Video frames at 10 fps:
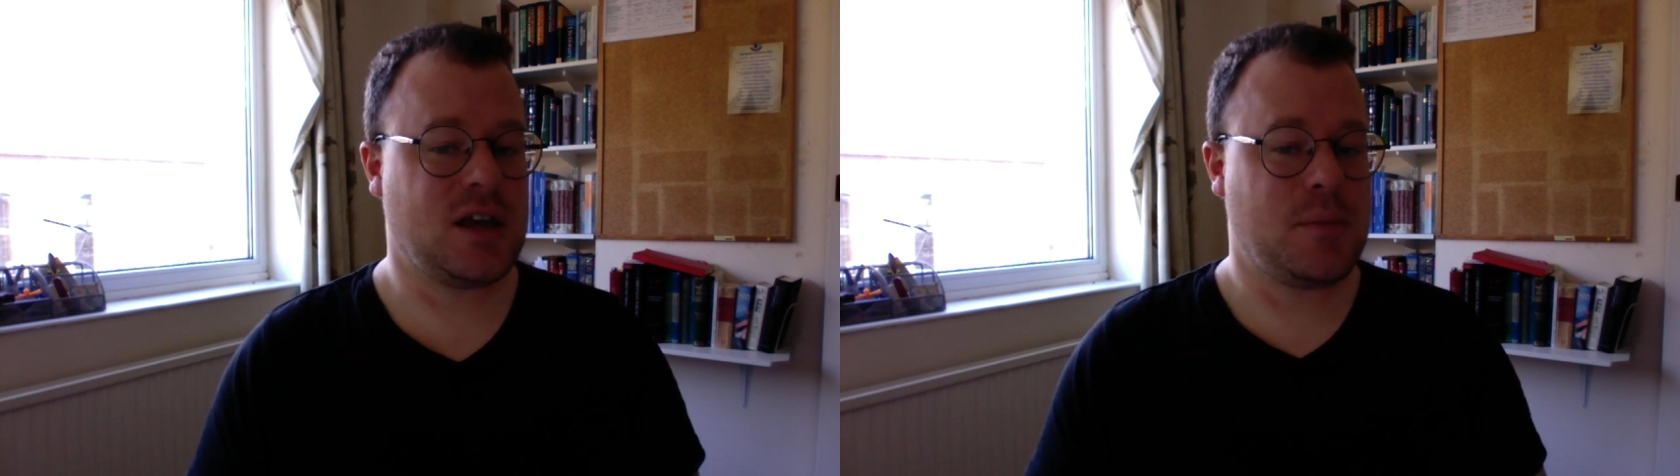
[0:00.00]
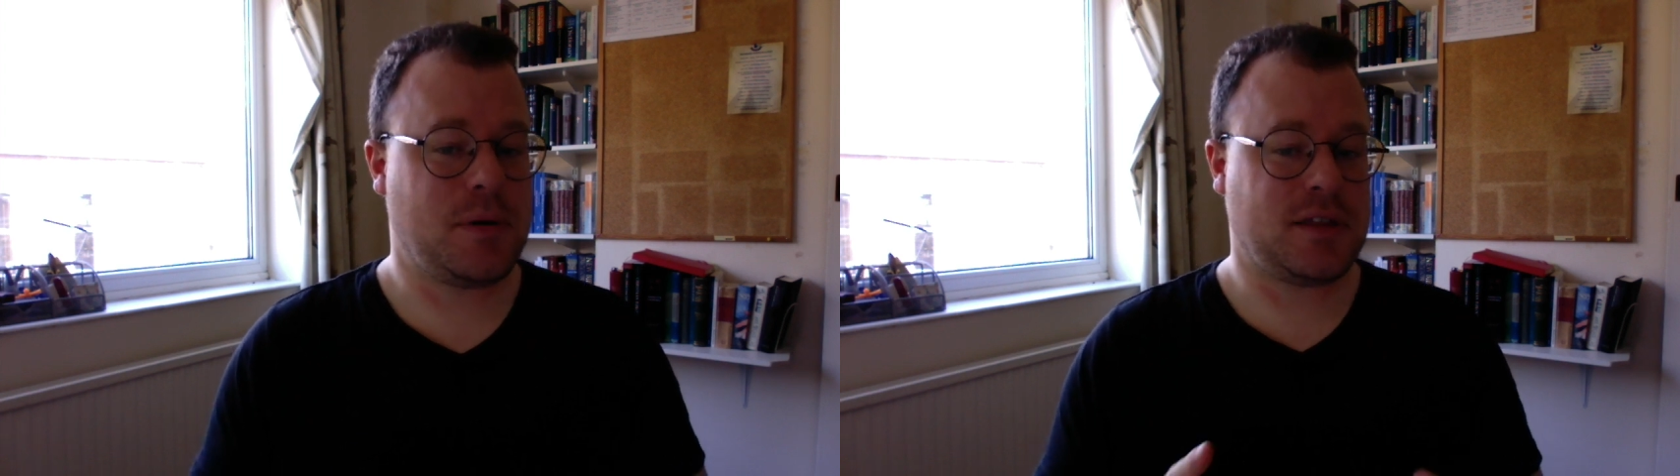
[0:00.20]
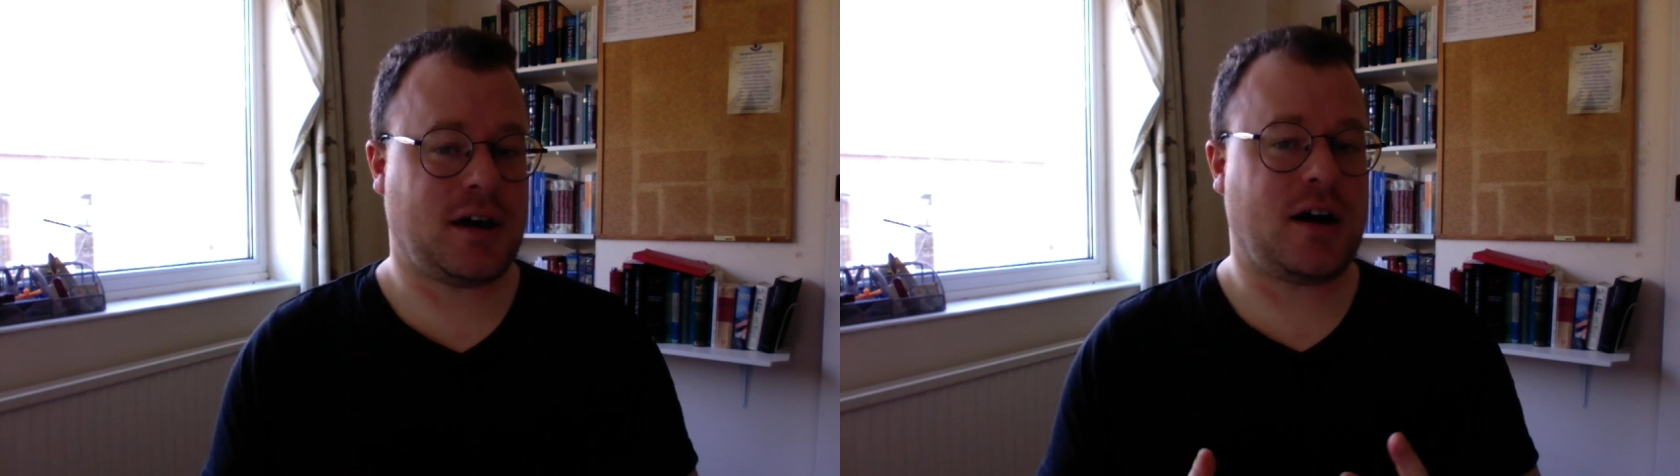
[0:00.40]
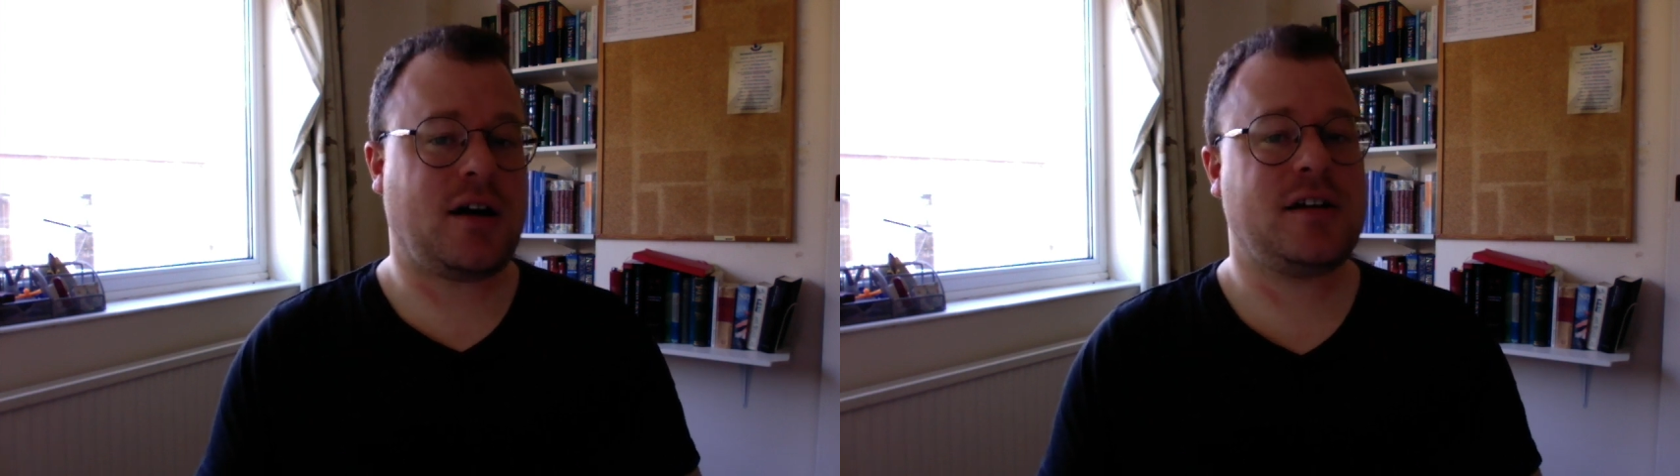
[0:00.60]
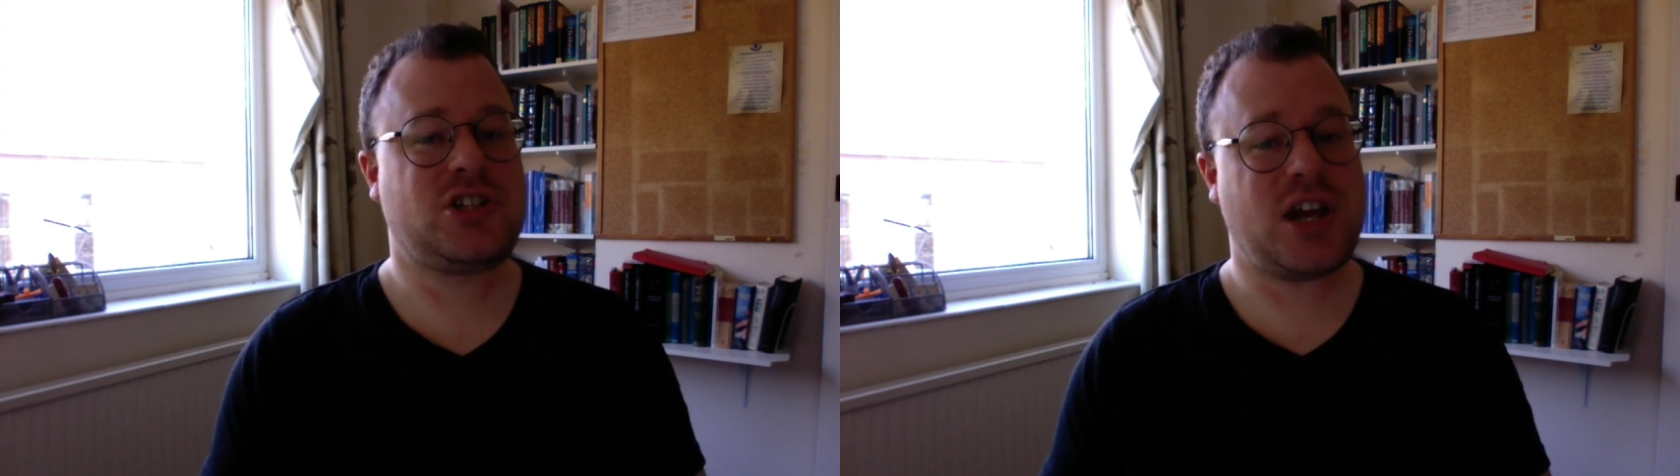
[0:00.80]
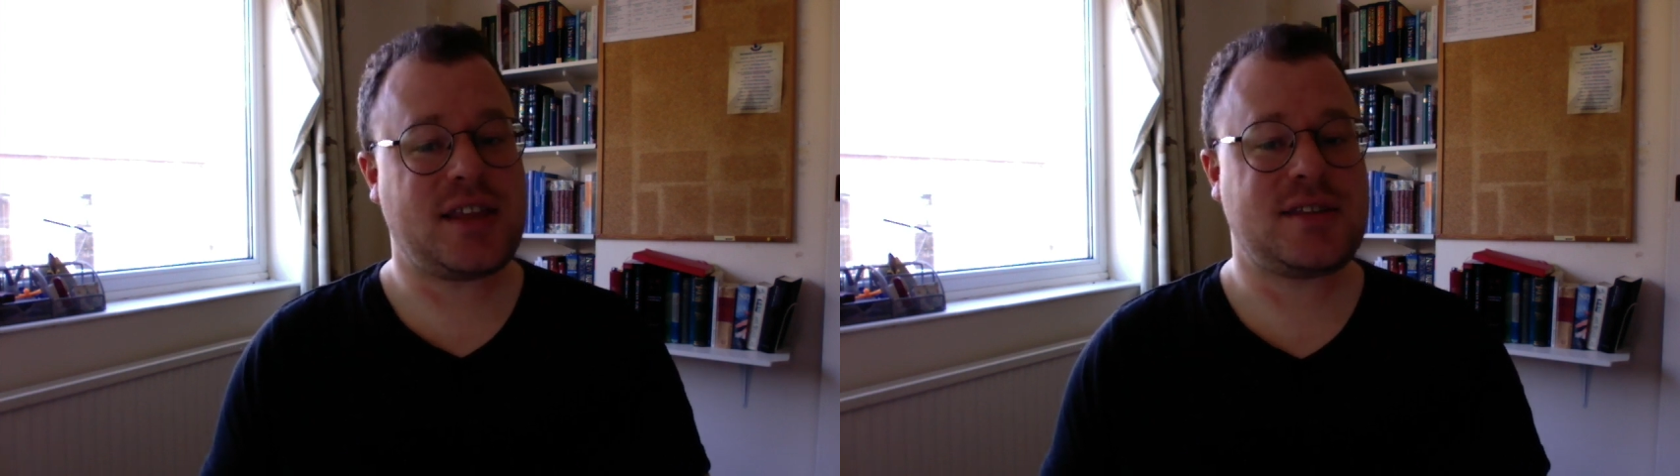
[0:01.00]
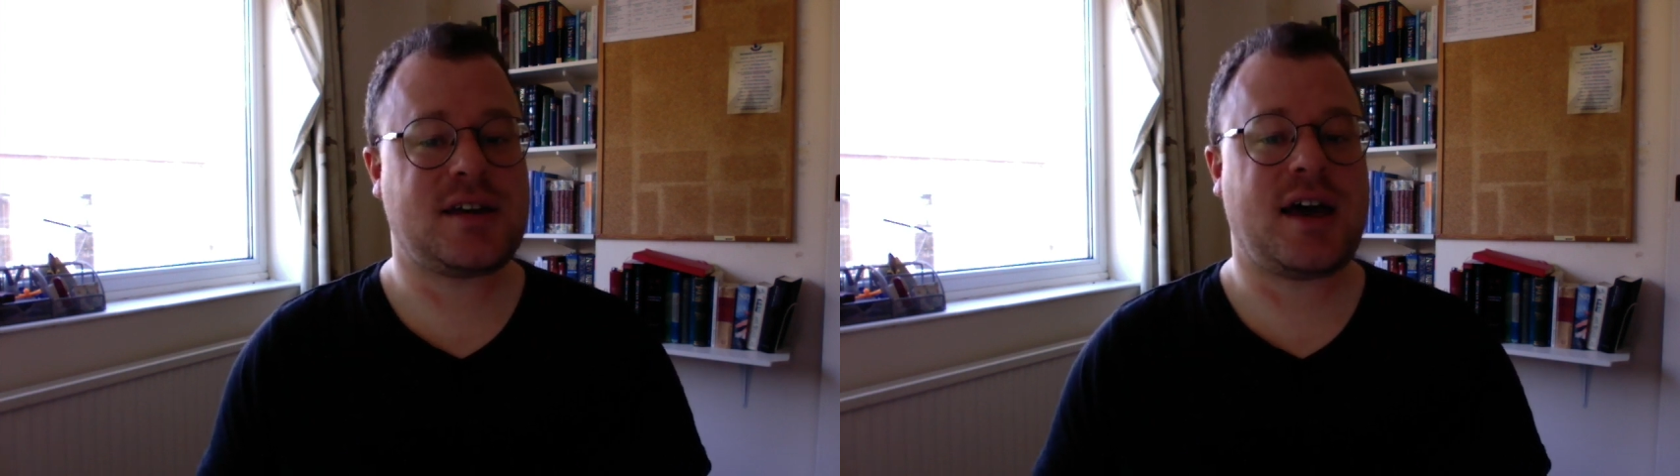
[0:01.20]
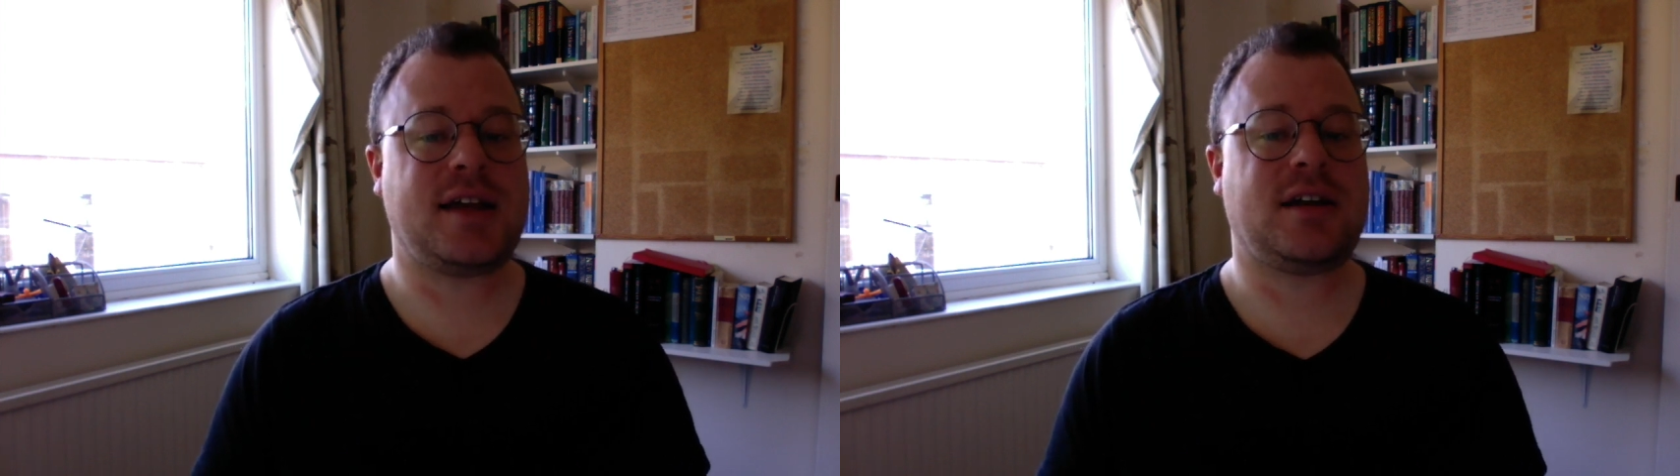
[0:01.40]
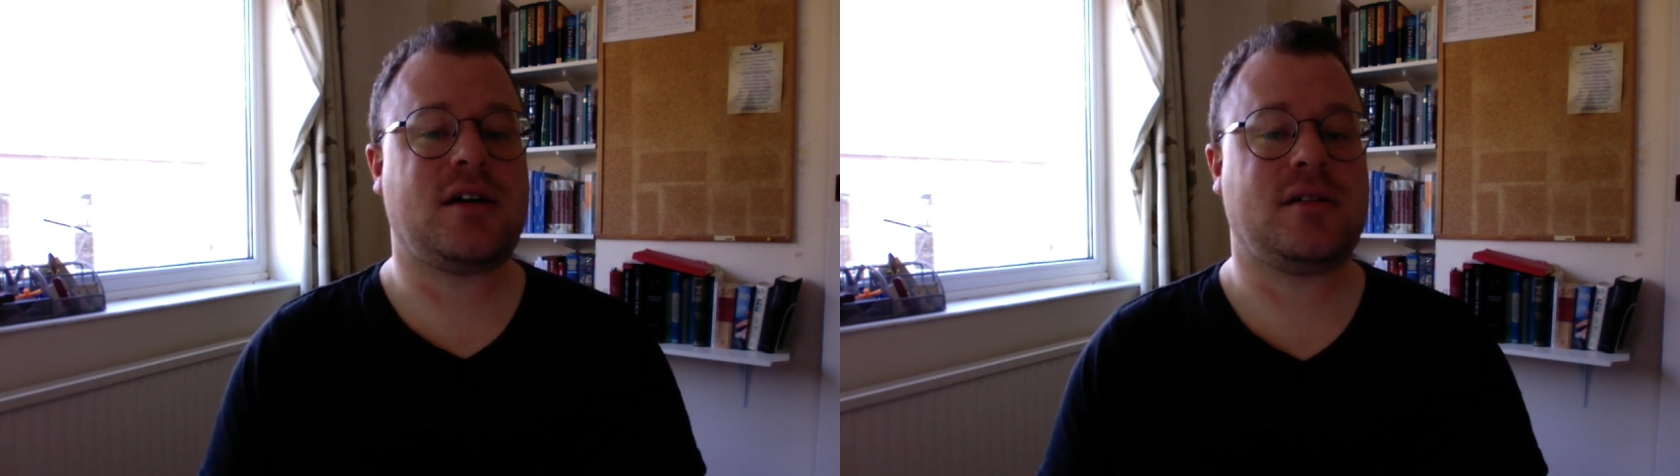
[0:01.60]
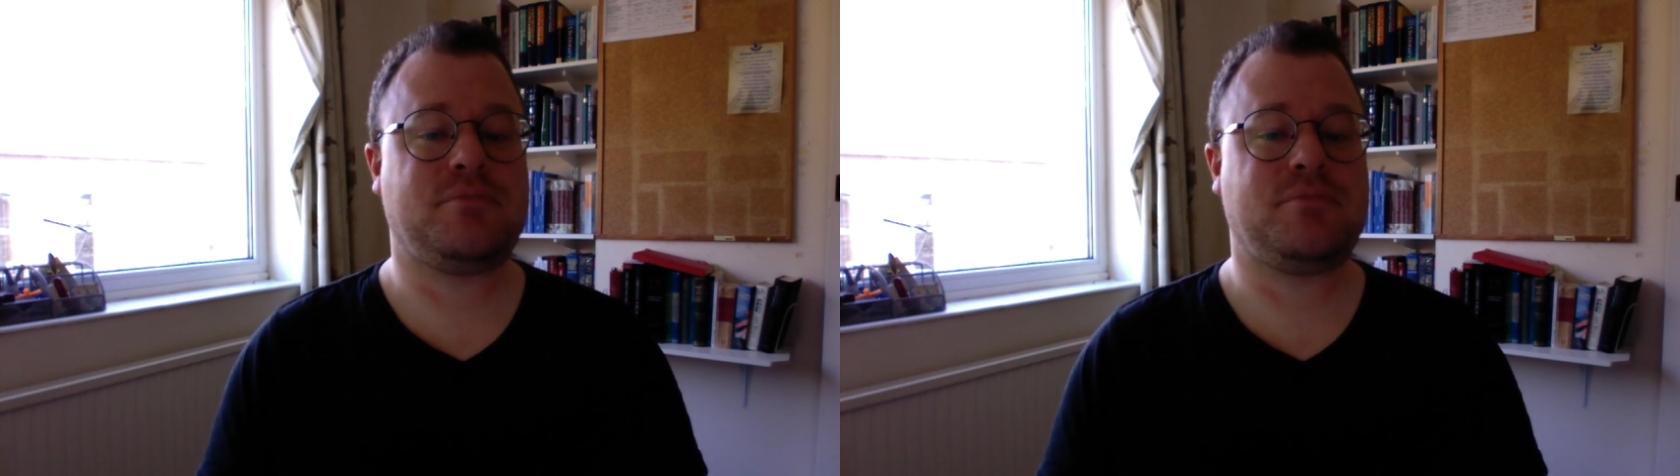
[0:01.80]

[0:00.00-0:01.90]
but that our agenda and our